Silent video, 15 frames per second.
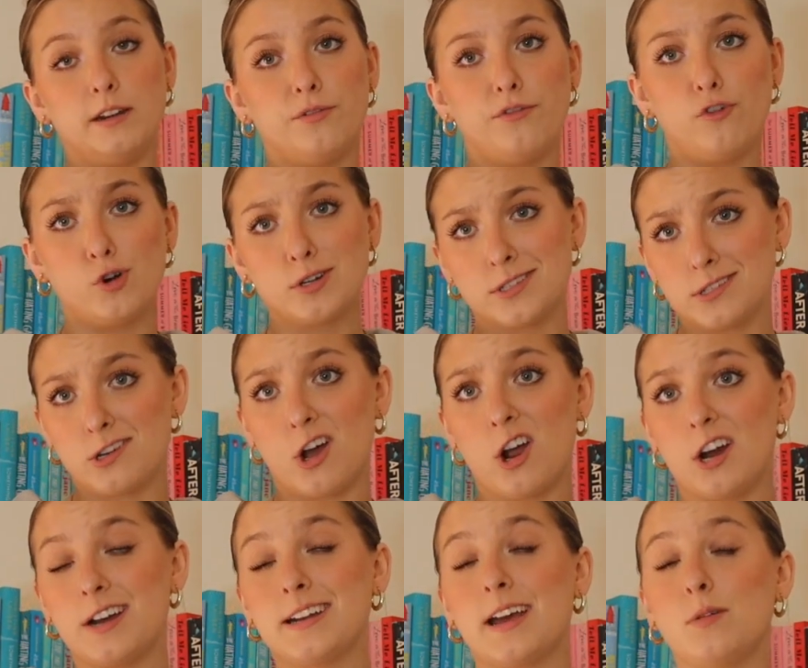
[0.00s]
it a
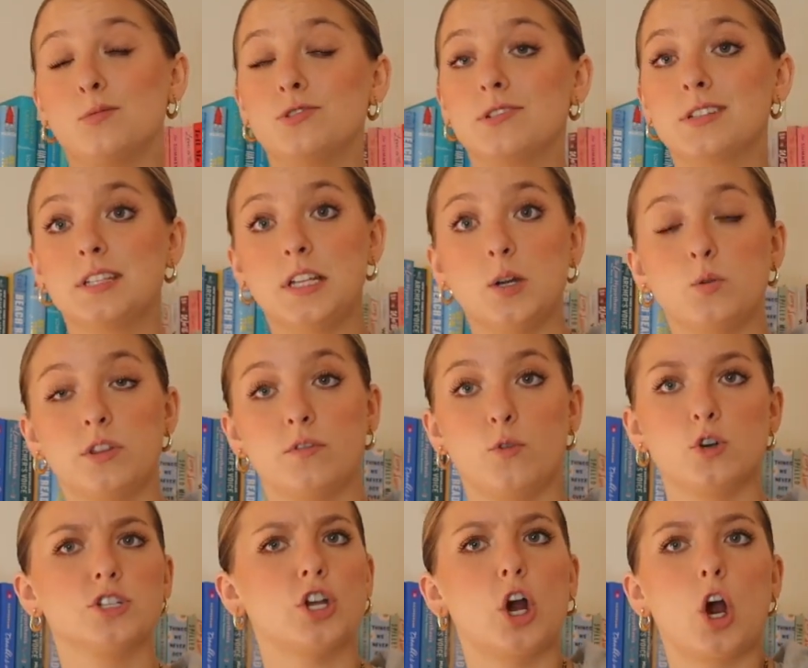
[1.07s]
4-star and I would stick with the
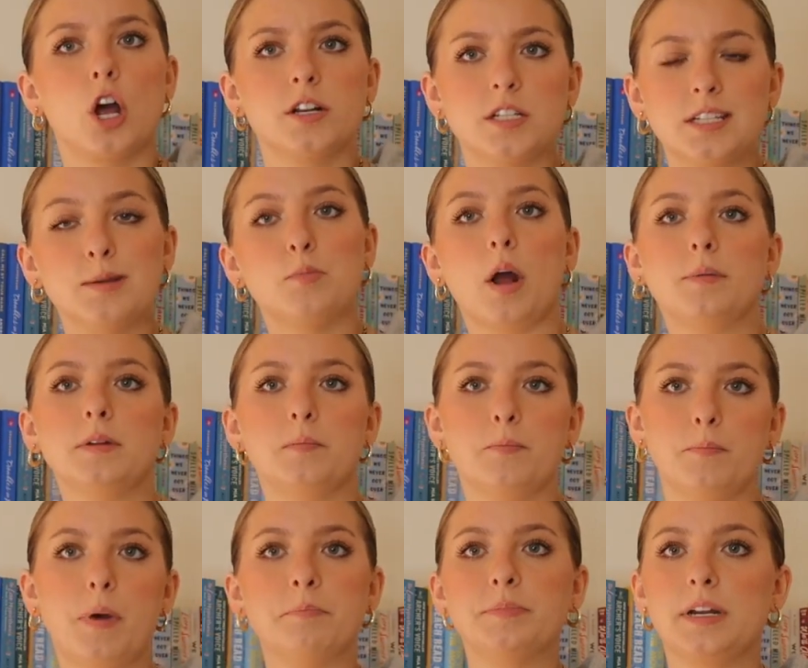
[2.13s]
4-star. Honestly, probably
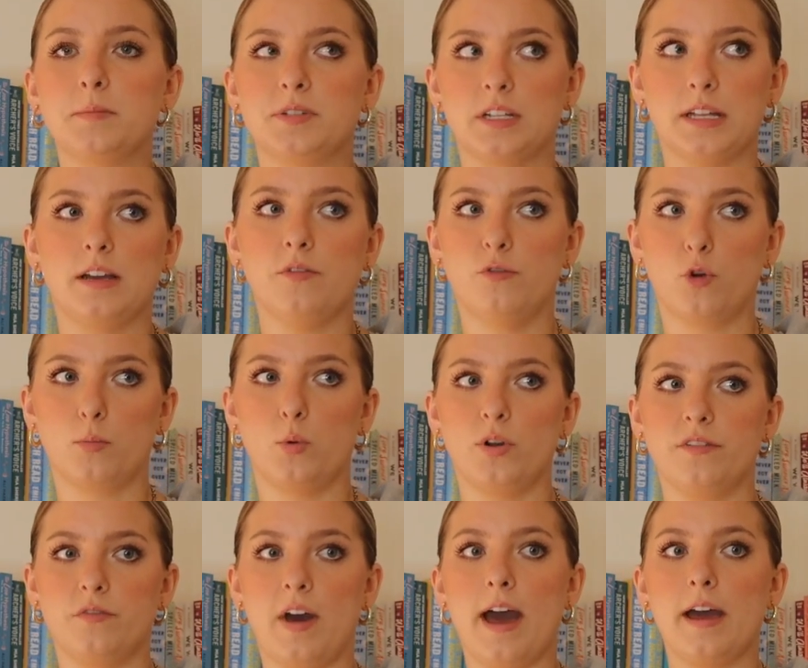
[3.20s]
bump it up to like a
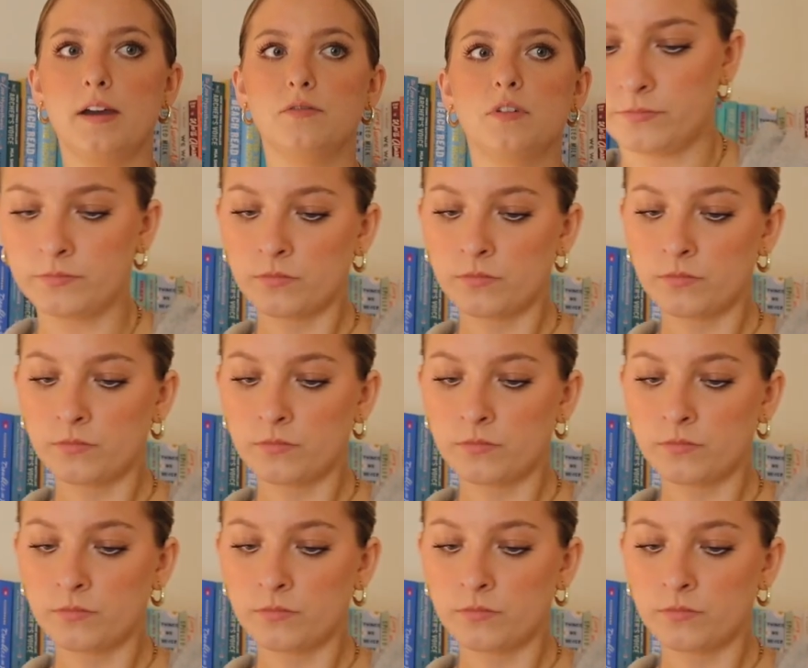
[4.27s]
4.5.